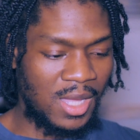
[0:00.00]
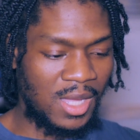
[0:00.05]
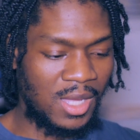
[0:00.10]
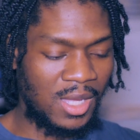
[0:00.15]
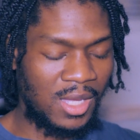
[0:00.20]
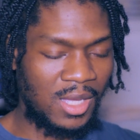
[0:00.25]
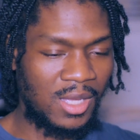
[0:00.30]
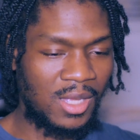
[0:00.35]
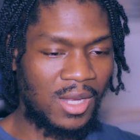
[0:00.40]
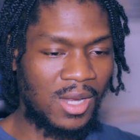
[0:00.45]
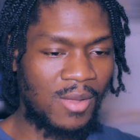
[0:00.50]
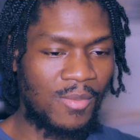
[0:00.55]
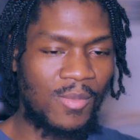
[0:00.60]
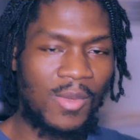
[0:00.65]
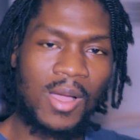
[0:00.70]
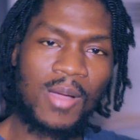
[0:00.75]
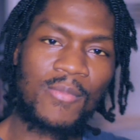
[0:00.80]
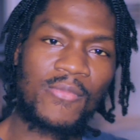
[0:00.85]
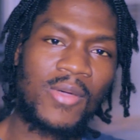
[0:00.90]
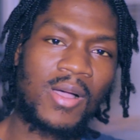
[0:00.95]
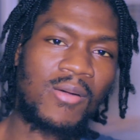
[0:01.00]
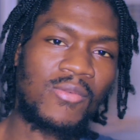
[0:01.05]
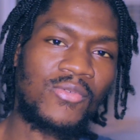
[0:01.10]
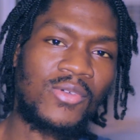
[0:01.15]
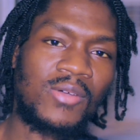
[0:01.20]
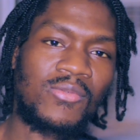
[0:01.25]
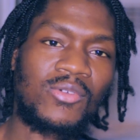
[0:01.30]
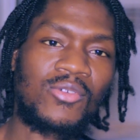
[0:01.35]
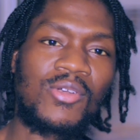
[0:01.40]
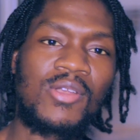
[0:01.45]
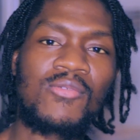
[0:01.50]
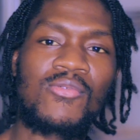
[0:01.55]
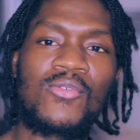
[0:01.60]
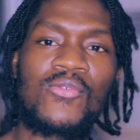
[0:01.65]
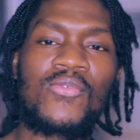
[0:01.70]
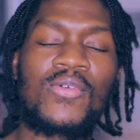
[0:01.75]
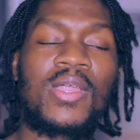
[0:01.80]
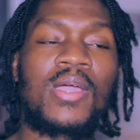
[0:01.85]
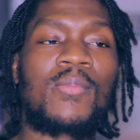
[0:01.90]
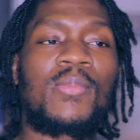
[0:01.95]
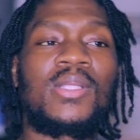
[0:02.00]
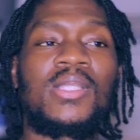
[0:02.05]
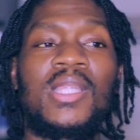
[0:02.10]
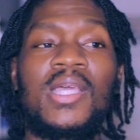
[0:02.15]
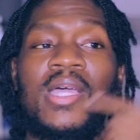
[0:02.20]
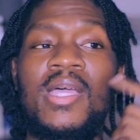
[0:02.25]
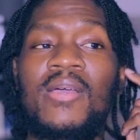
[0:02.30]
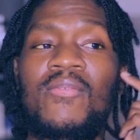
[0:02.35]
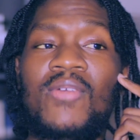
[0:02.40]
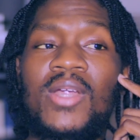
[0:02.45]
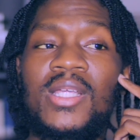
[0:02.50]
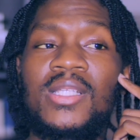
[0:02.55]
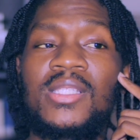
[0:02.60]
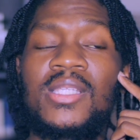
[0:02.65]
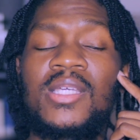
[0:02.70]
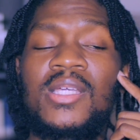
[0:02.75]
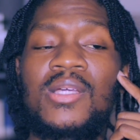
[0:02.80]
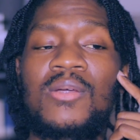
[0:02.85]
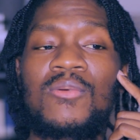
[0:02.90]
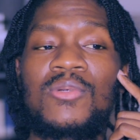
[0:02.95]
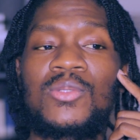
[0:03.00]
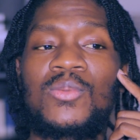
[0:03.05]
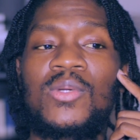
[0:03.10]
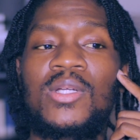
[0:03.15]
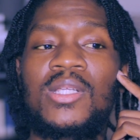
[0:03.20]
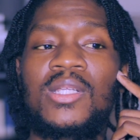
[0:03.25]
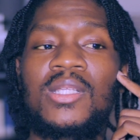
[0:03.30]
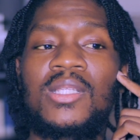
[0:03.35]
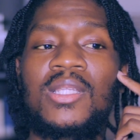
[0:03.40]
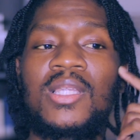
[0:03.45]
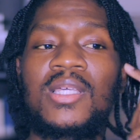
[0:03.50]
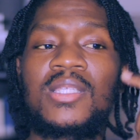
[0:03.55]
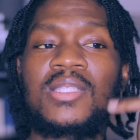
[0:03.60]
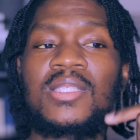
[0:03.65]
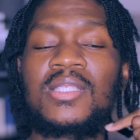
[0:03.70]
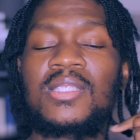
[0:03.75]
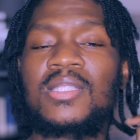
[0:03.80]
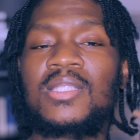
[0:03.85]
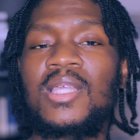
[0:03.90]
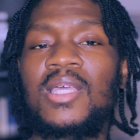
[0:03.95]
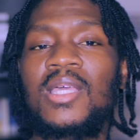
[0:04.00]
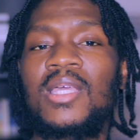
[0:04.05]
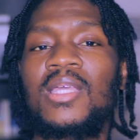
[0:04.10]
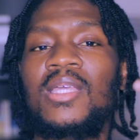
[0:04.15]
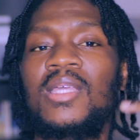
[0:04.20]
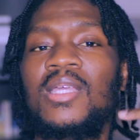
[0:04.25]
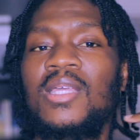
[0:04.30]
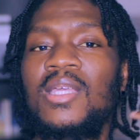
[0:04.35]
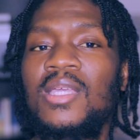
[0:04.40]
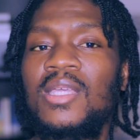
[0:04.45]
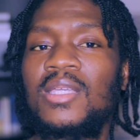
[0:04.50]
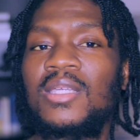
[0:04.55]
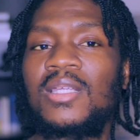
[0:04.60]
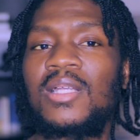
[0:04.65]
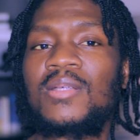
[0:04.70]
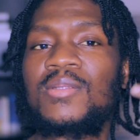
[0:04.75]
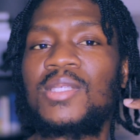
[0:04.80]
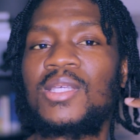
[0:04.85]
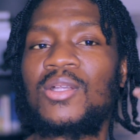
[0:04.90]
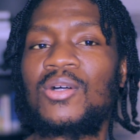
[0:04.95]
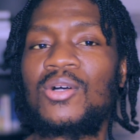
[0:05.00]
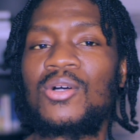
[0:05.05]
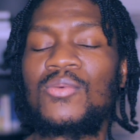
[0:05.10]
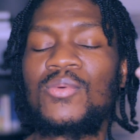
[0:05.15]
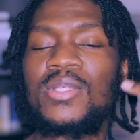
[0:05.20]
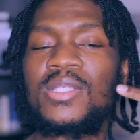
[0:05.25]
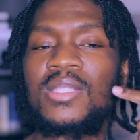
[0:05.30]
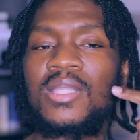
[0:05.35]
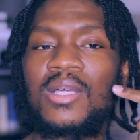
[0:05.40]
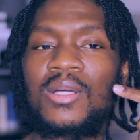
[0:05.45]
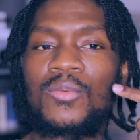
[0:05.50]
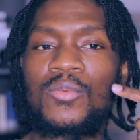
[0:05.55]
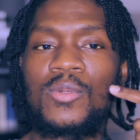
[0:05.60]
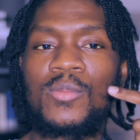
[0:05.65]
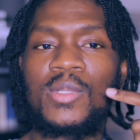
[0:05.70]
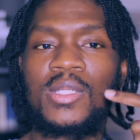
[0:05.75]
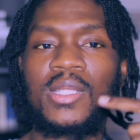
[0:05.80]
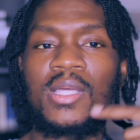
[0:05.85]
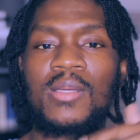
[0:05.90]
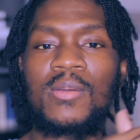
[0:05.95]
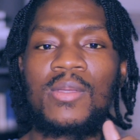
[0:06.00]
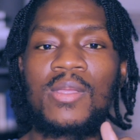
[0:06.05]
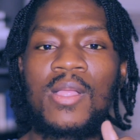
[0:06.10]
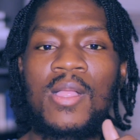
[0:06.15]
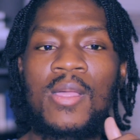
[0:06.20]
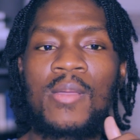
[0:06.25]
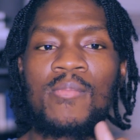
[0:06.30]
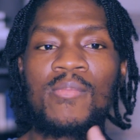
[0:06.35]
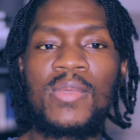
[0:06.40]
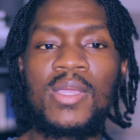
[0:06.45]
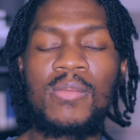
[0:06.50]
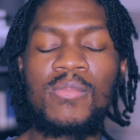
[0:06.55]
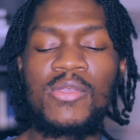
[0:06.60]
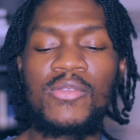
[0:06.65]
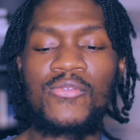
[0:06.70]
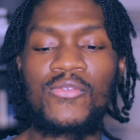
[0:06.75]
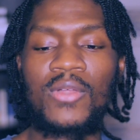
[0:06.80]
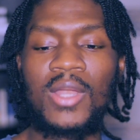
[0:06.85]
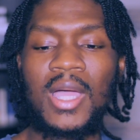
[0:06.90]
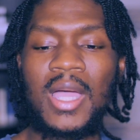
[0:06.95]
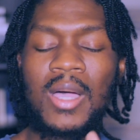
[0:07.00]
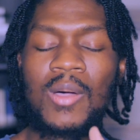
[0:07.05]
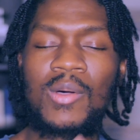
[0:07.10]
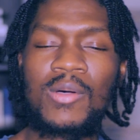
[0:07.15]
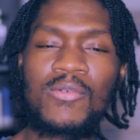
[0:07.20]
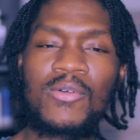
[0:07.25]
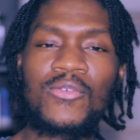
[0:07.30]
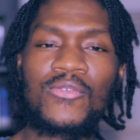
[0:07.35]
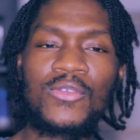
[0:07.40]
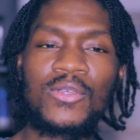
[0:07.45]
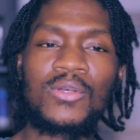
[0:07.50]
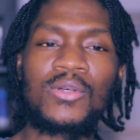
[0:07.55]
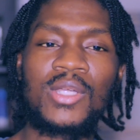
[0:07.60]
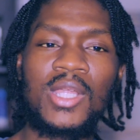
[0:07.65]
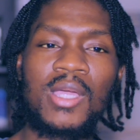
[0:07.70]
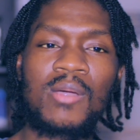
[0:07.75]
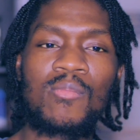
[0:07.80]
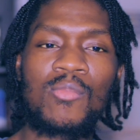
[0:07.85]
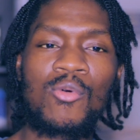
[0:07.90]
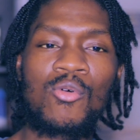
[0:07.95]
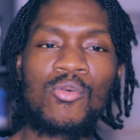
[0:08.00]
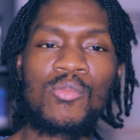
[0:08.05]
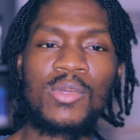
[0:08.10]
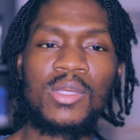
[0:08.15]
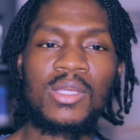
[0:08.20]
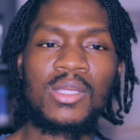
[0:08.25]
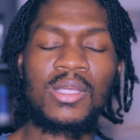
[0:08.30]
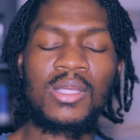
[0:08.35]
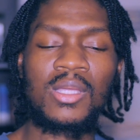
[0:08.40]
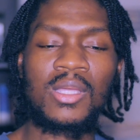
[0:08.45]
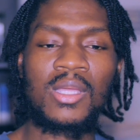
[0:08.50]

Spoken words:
And I'm forever grateful for that. But that right there was one of the lessons that, you know what I'm saying, always stuck with me, that made me feel like however I feel in that moment.